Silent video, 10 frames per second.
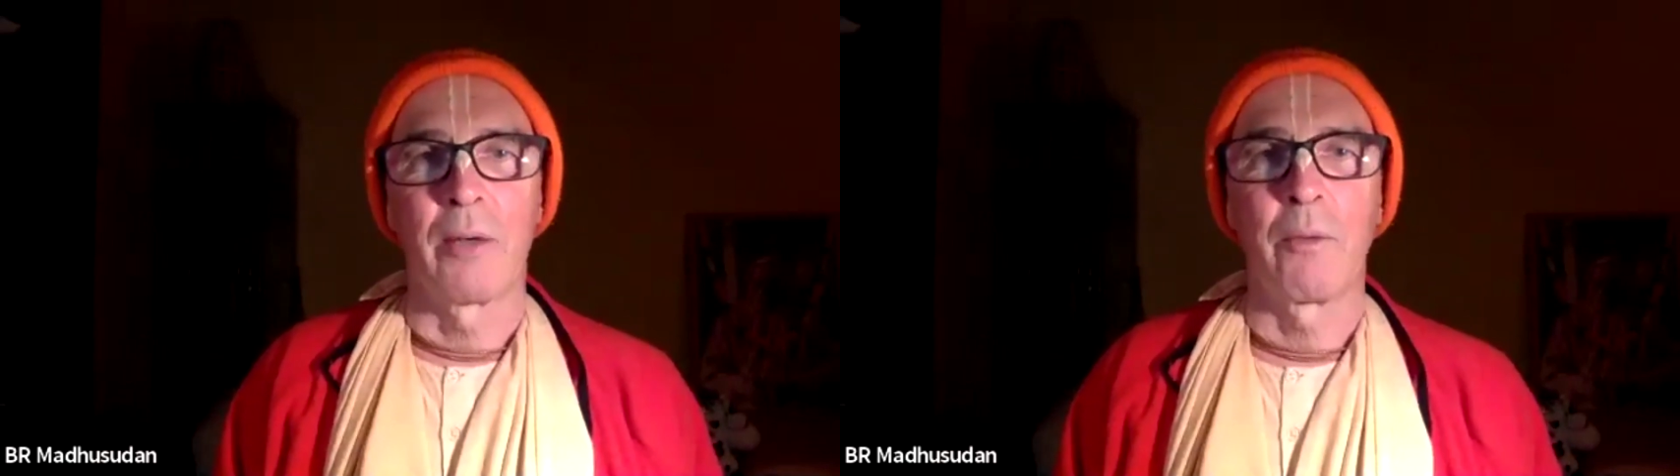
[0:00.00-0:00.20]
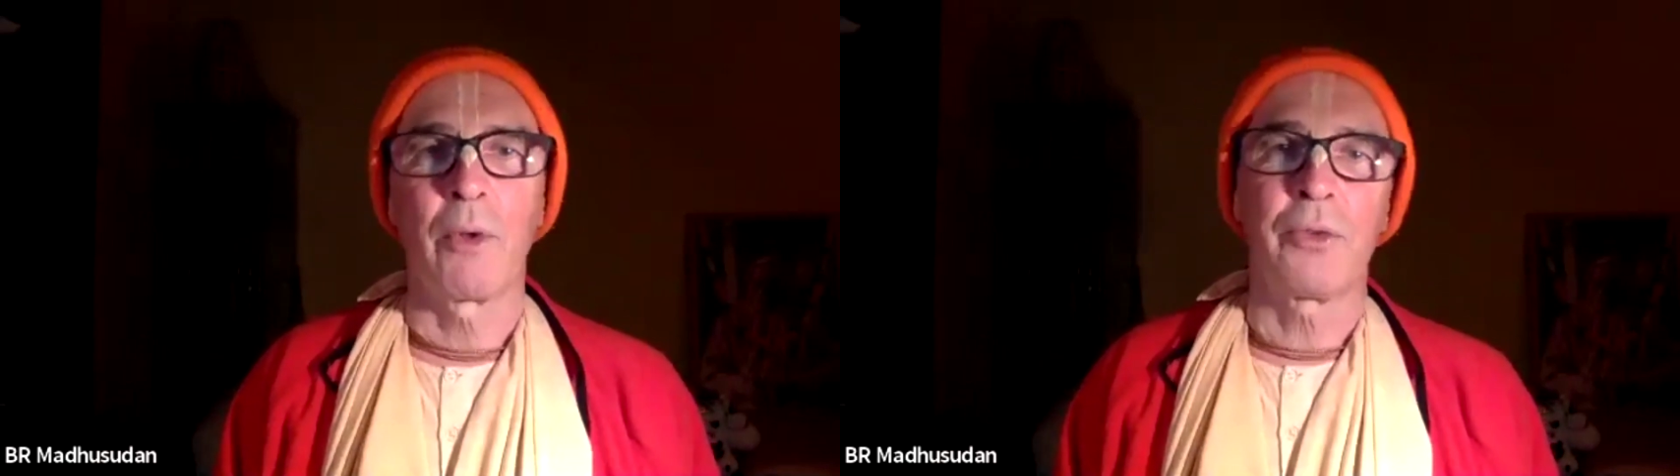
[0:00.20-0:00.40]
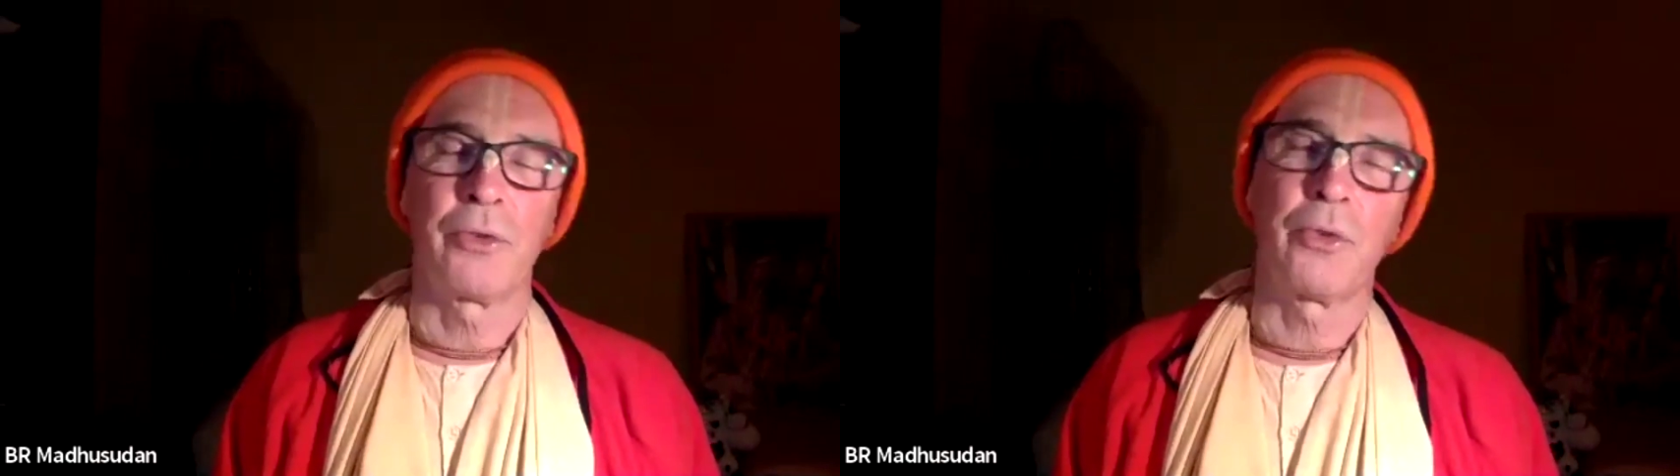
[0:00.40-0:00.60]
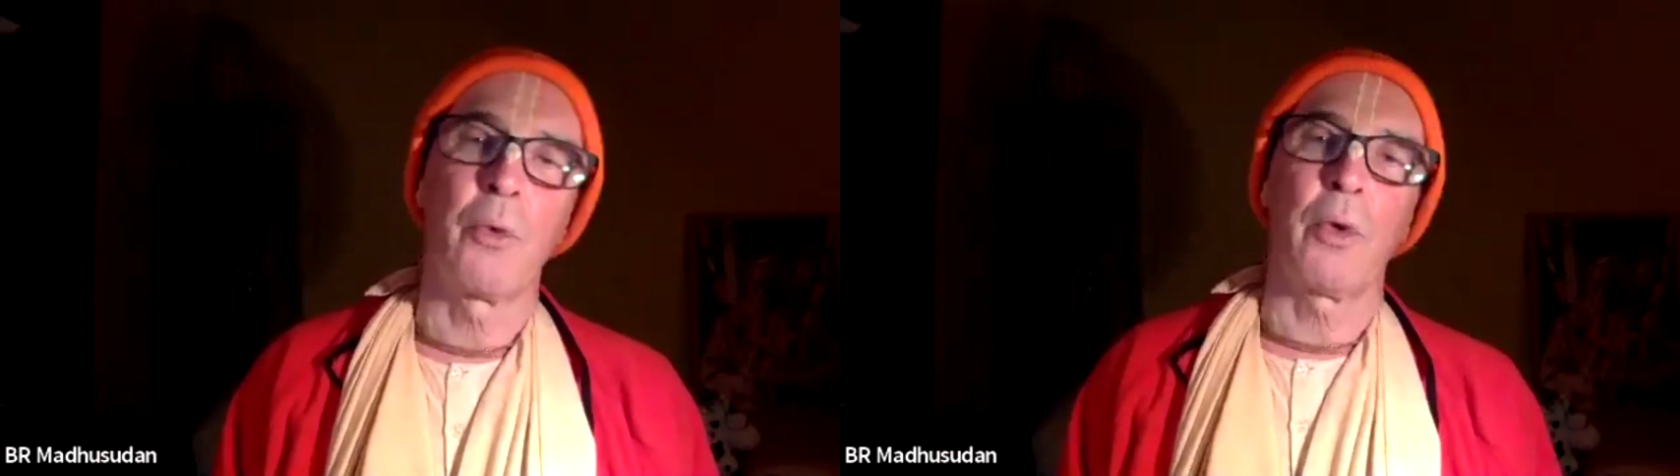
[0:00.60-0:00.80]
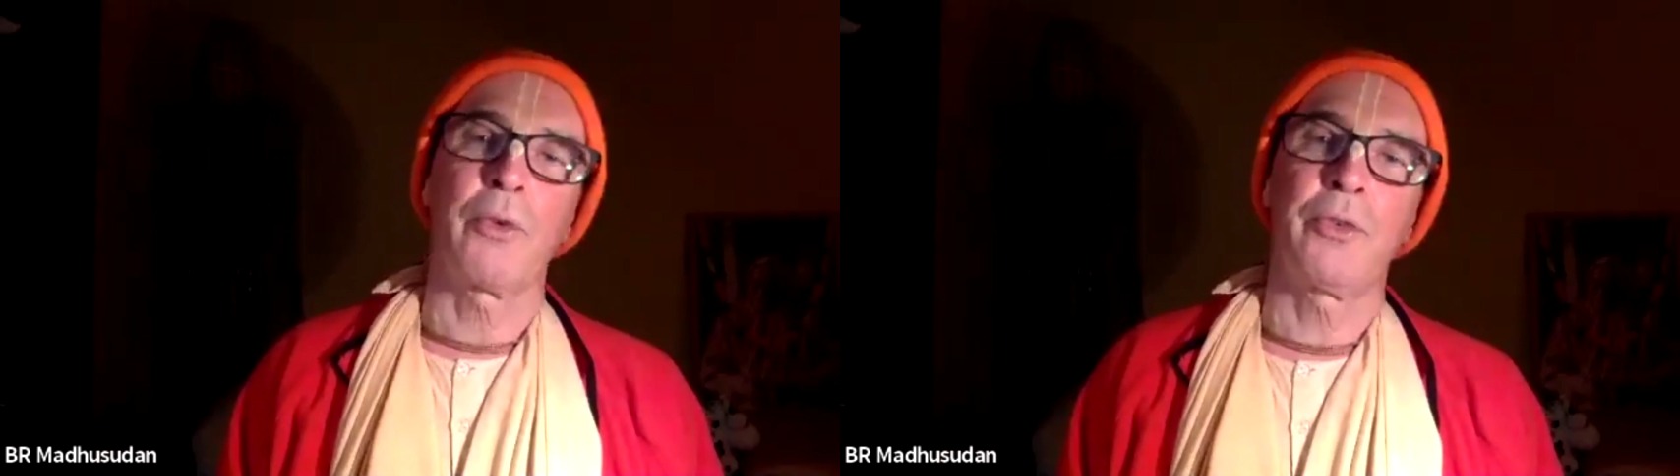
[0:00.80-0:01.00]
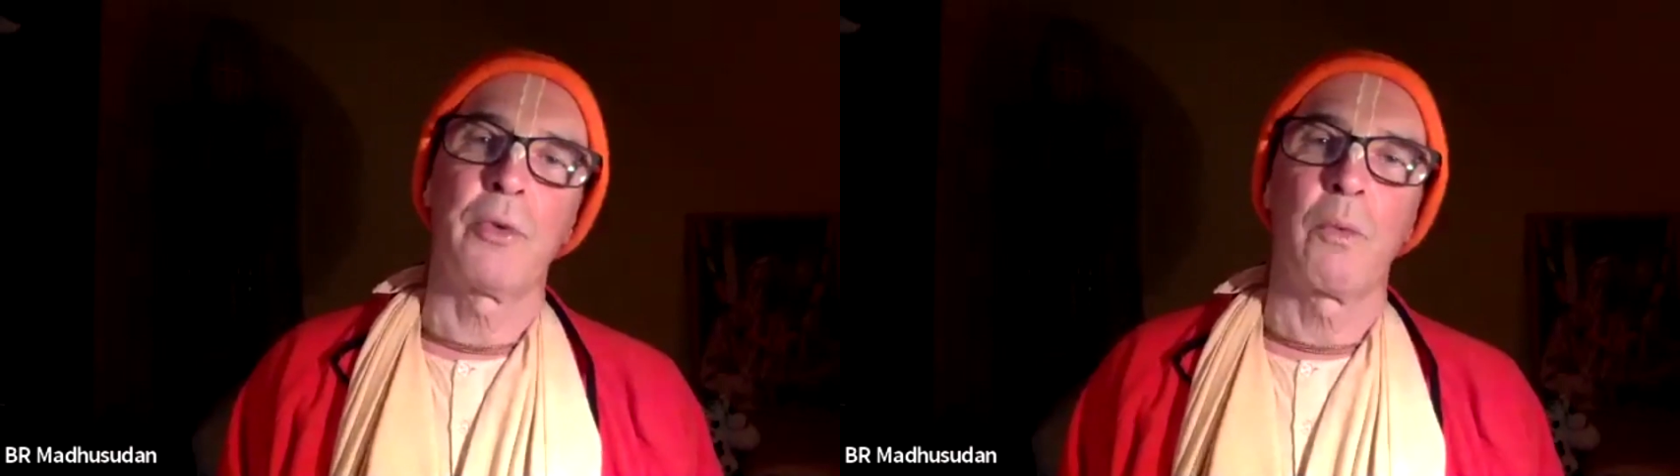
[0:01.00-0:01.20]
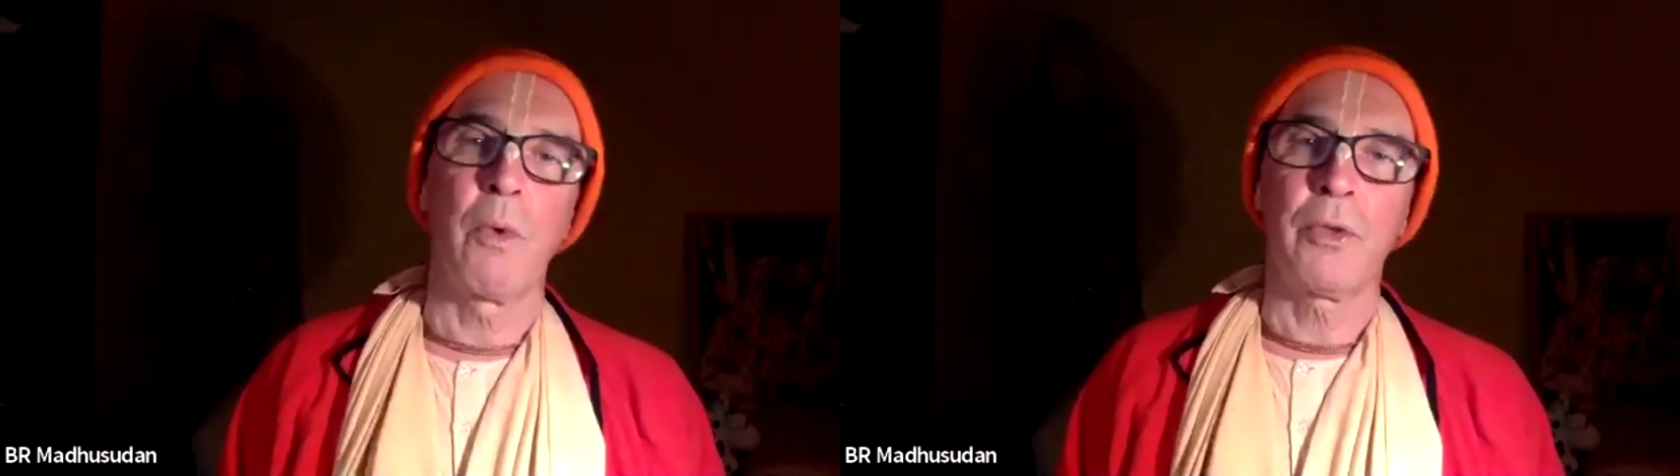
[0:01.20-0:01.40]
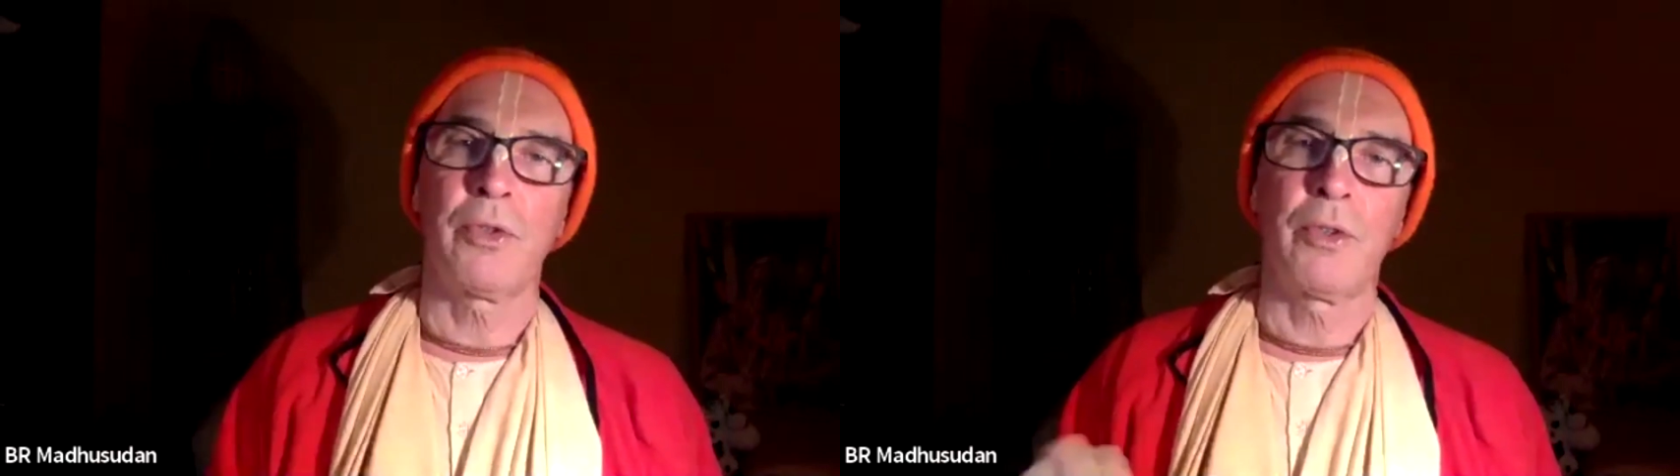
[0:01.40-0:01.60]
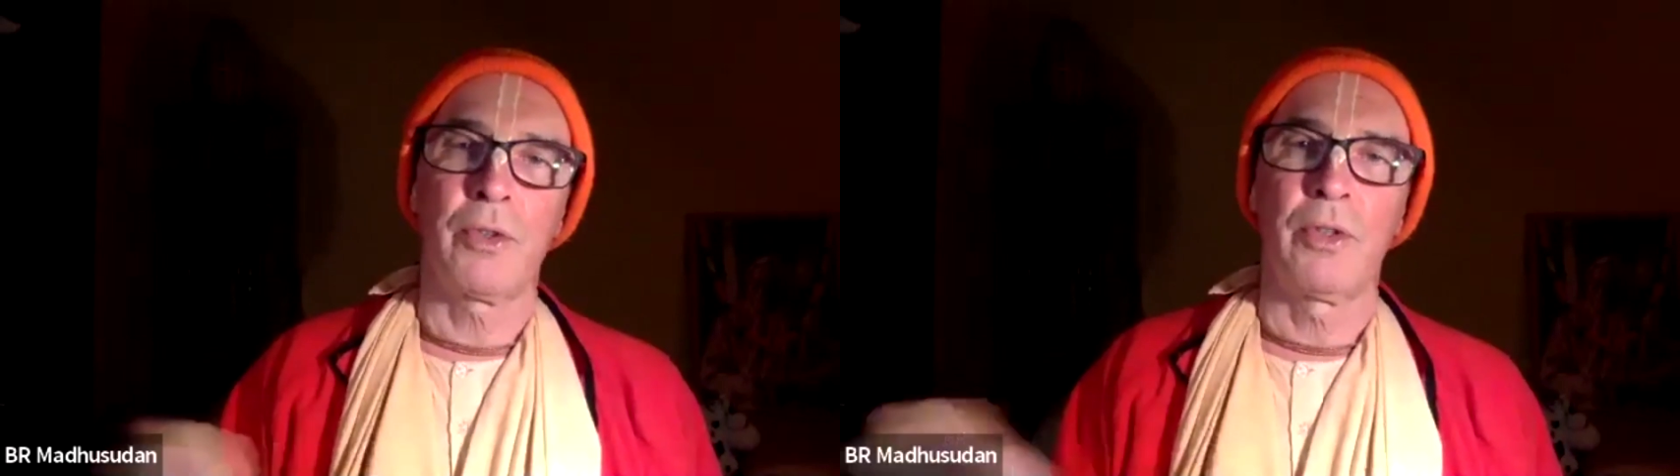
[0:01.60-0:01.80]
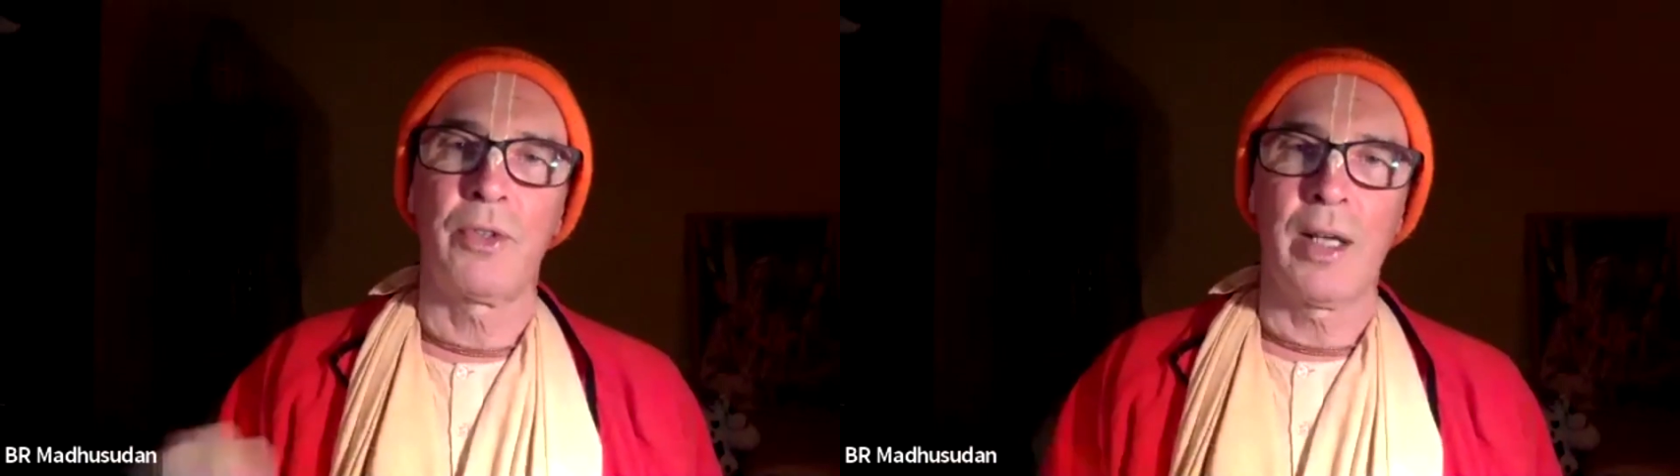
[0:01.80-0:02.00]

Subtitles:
And what is